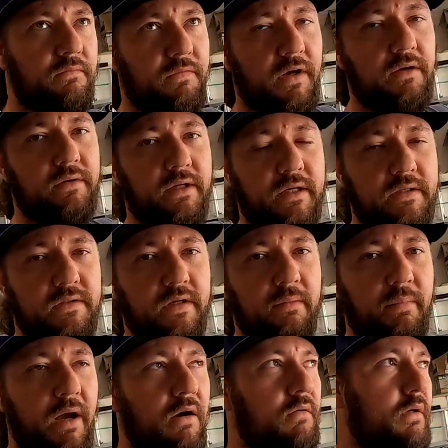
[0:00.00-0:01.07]
fairly easy.
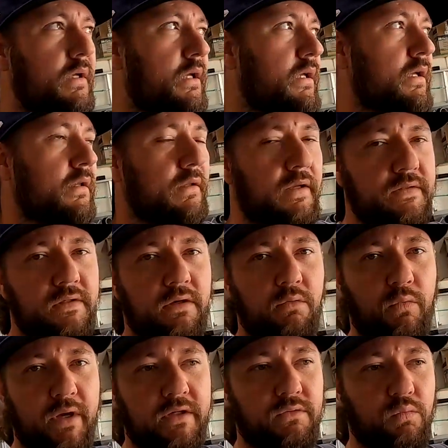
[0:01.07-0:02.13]
About less than a
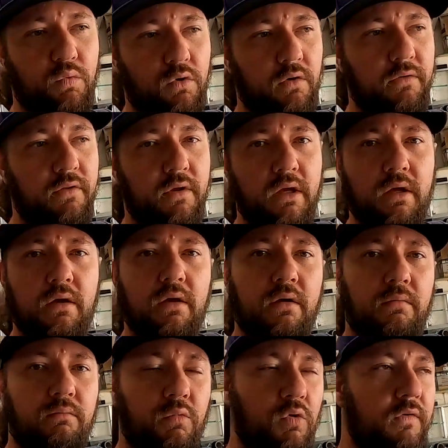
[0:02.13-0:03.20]
week's worth.
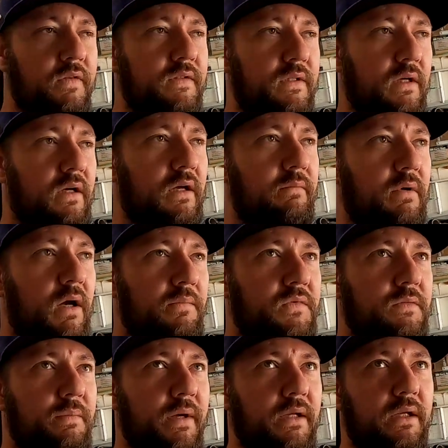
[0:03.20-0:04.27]
More of the time I'm
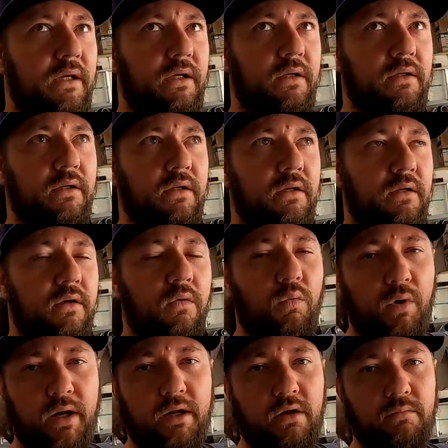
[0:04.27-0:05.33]
spending
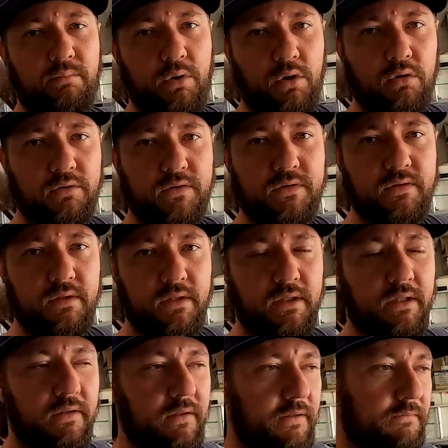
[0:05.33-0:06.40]
waiting on parts than
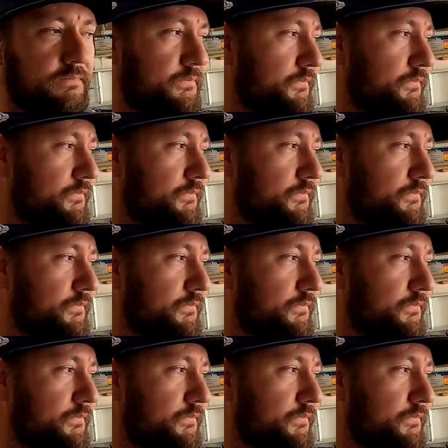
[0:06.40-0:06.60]
anything.